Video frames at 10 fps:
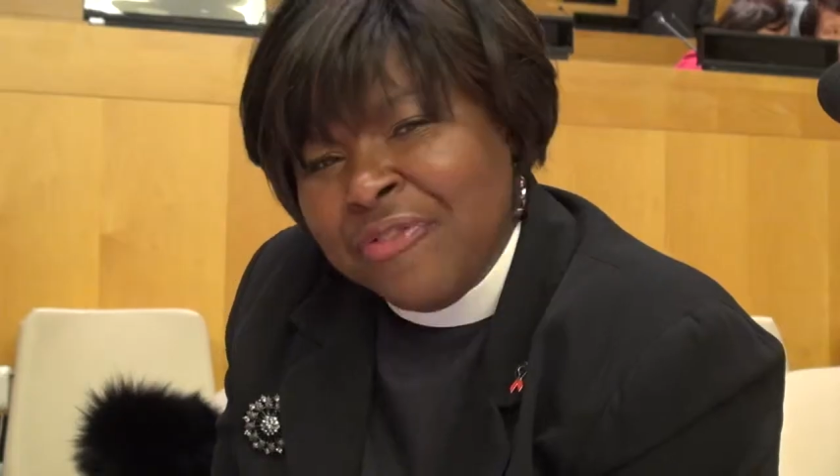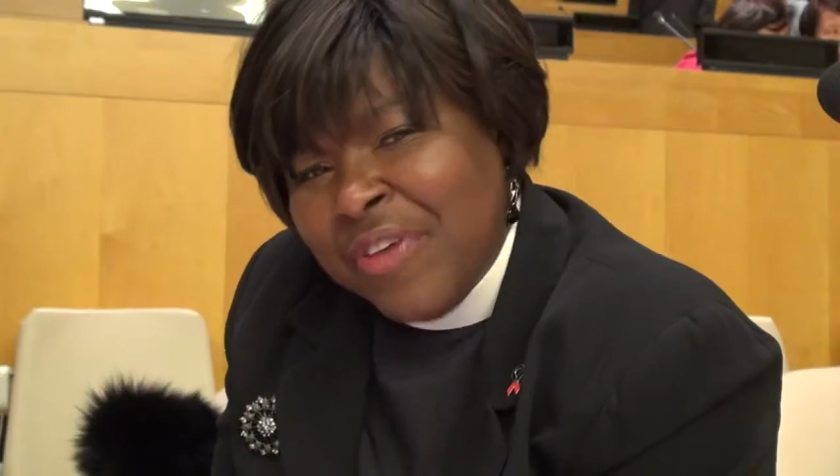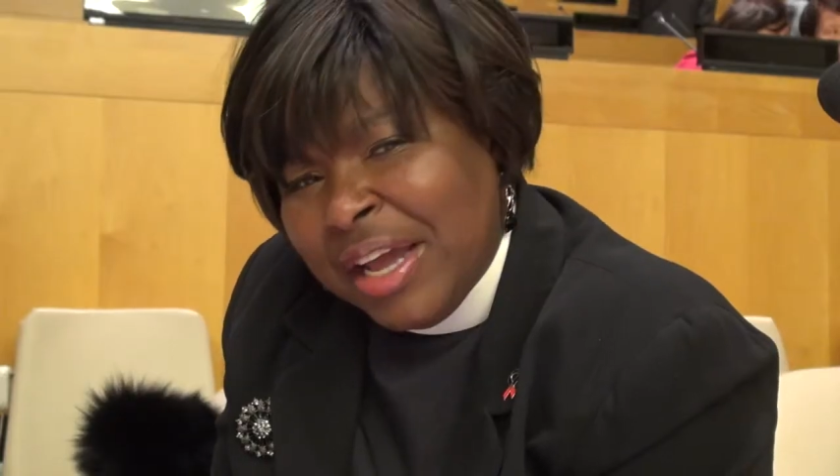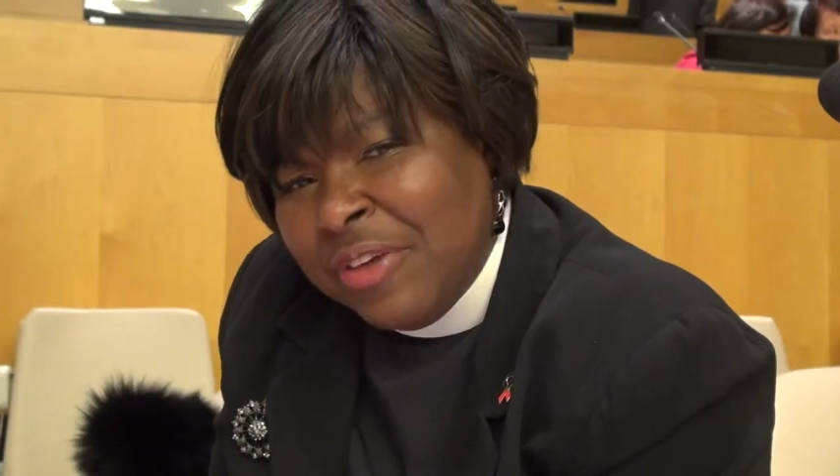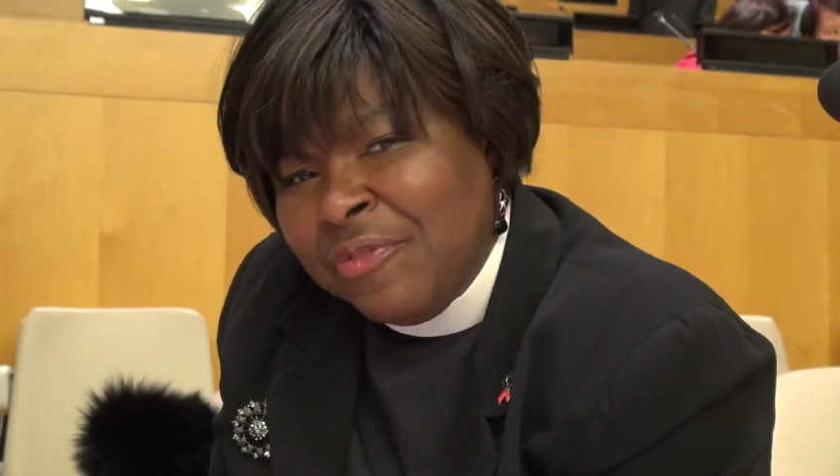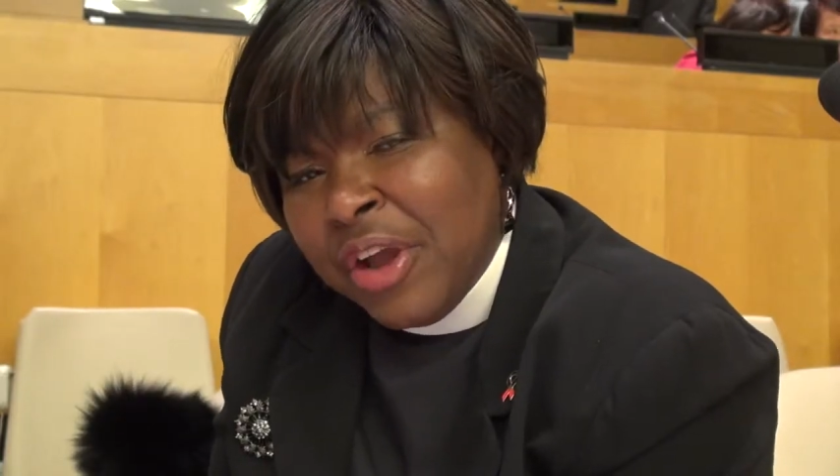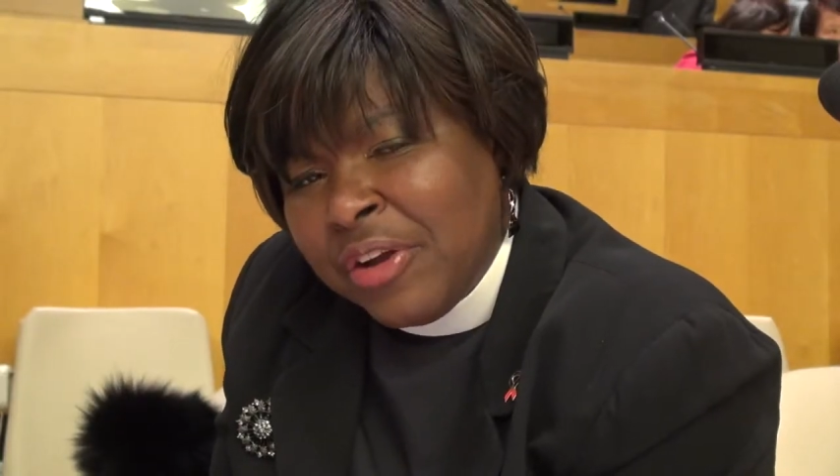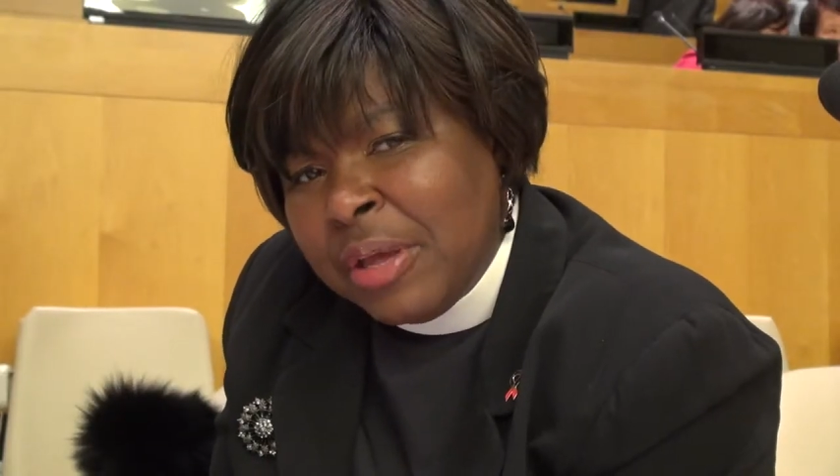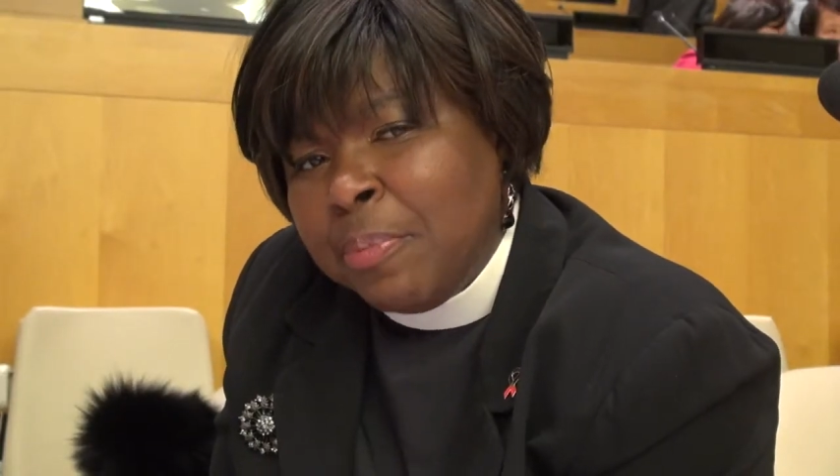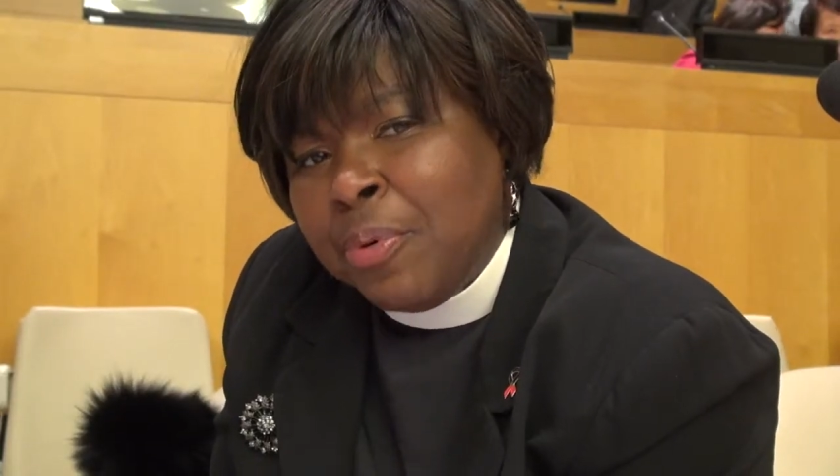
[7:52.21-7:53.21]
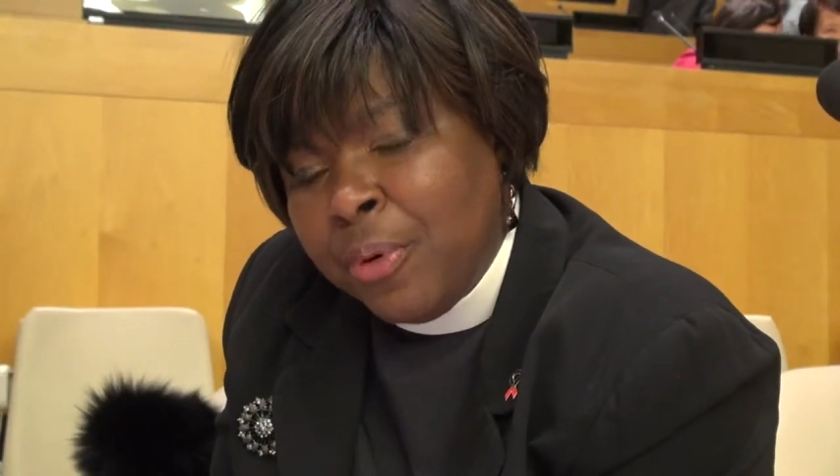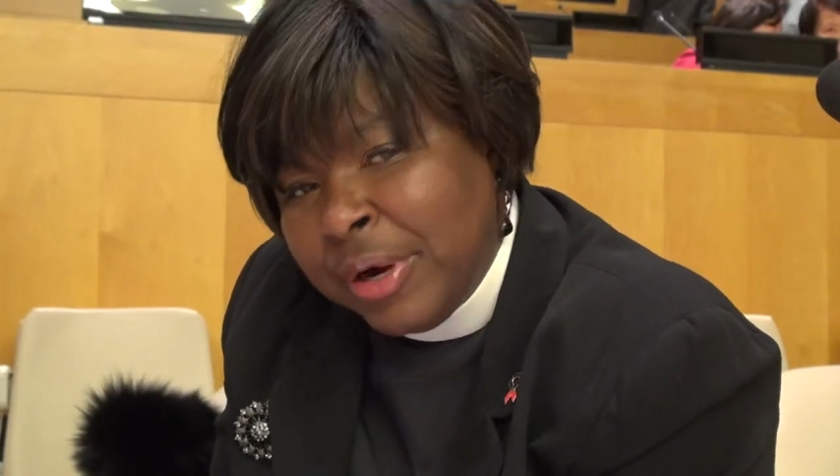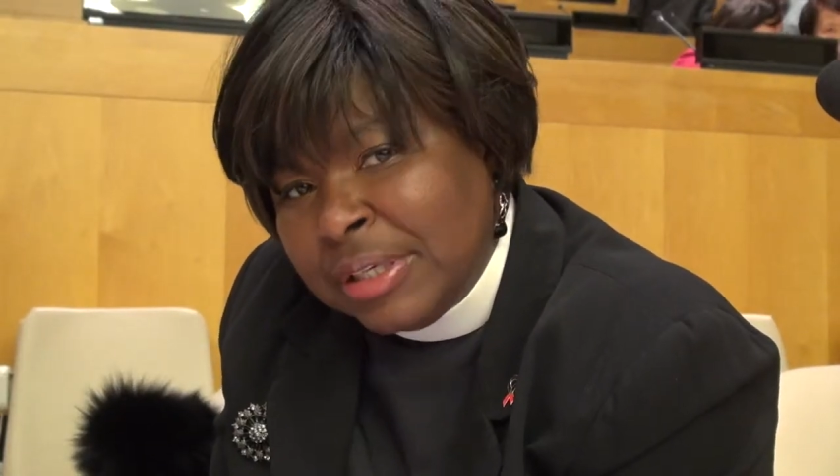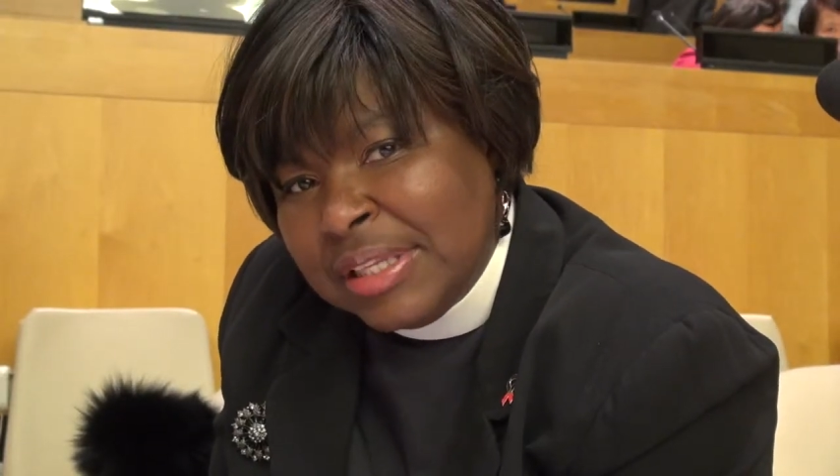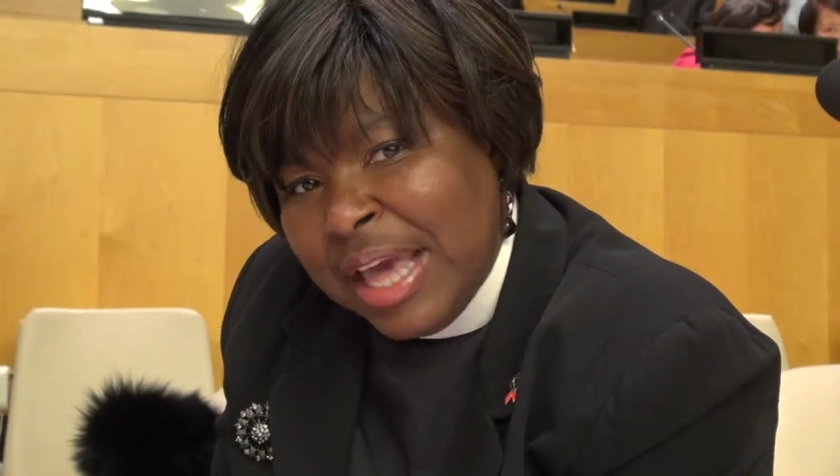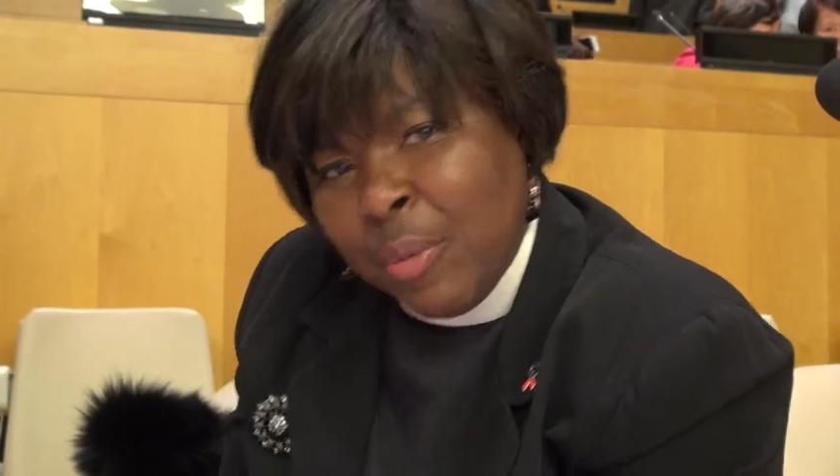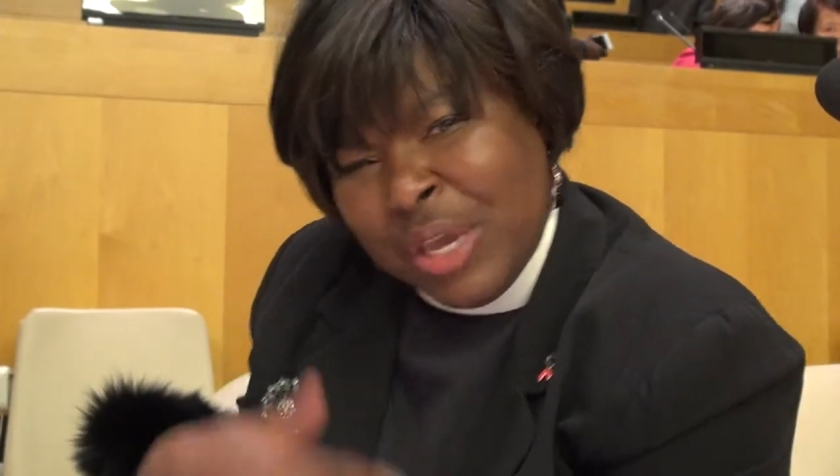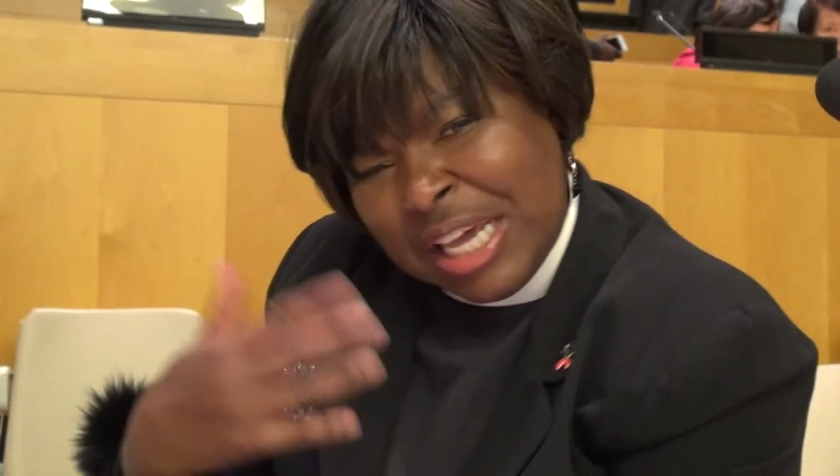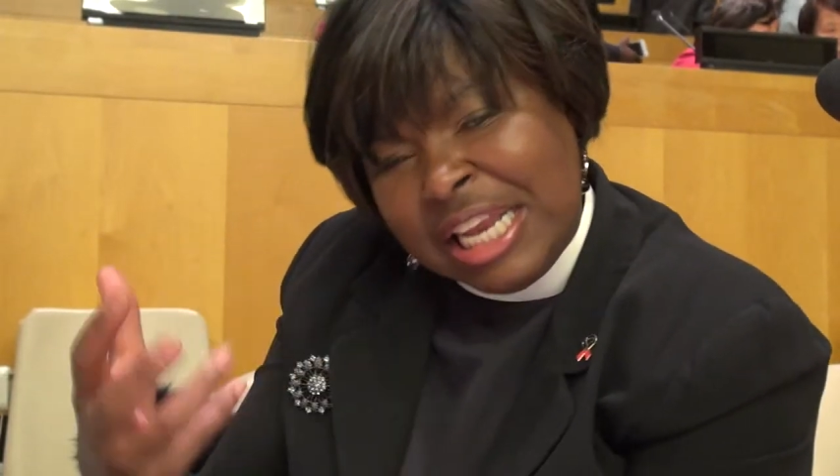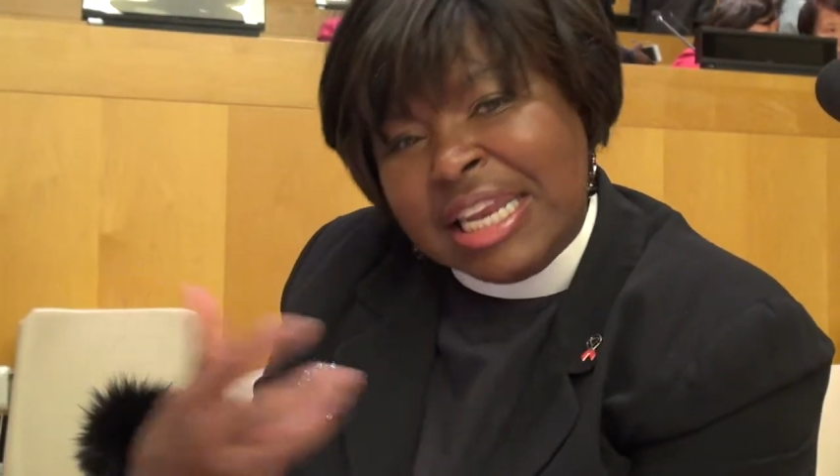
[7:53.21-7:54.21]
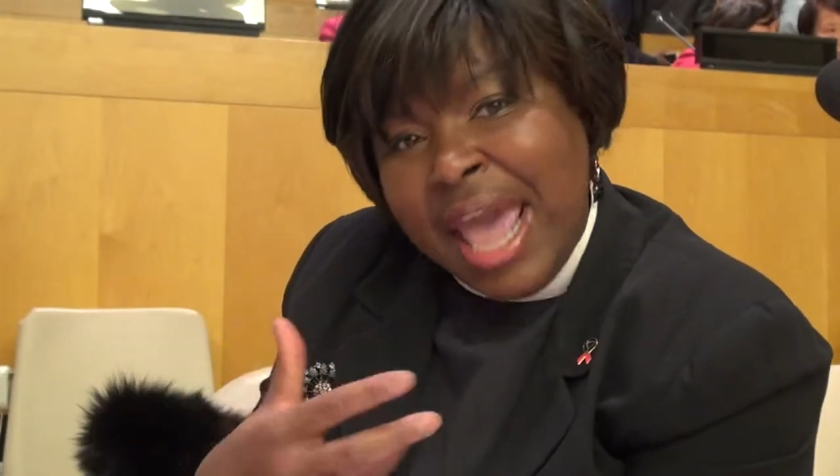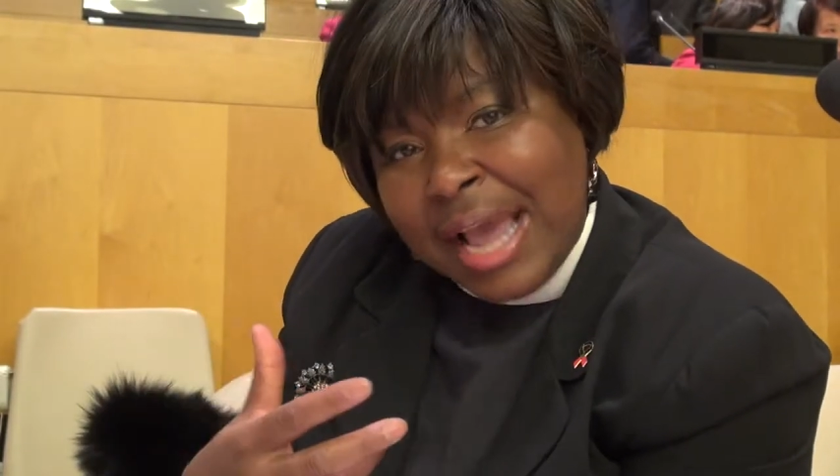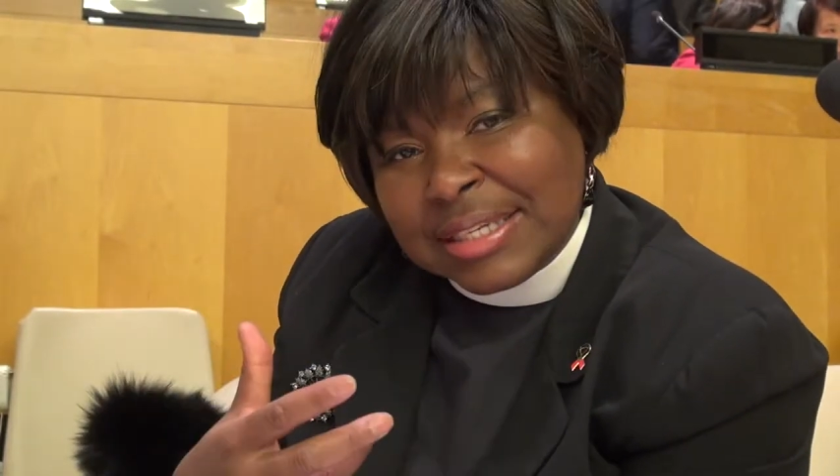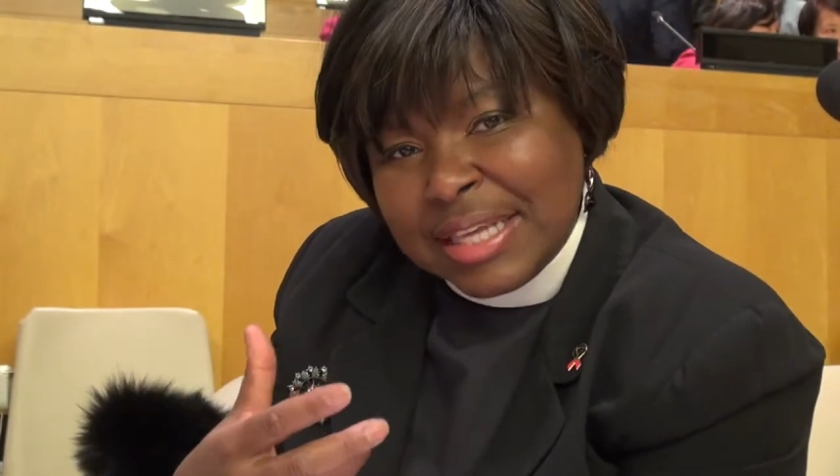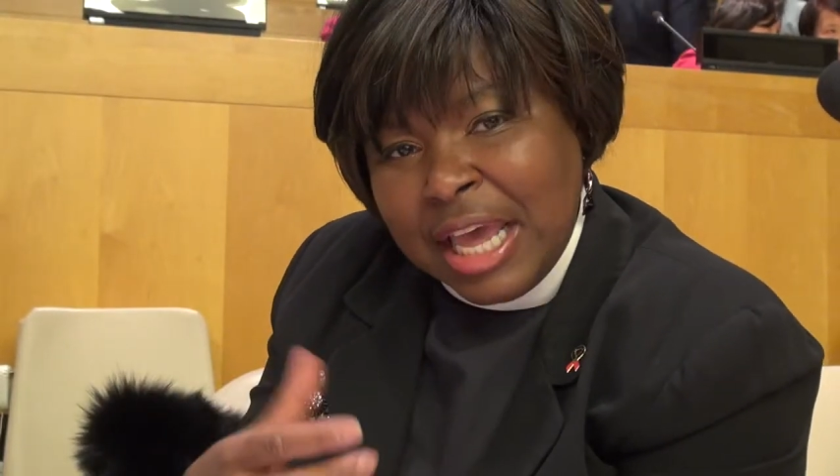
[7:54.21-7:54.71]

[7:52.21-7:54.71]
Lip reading: I find it very important that we connect.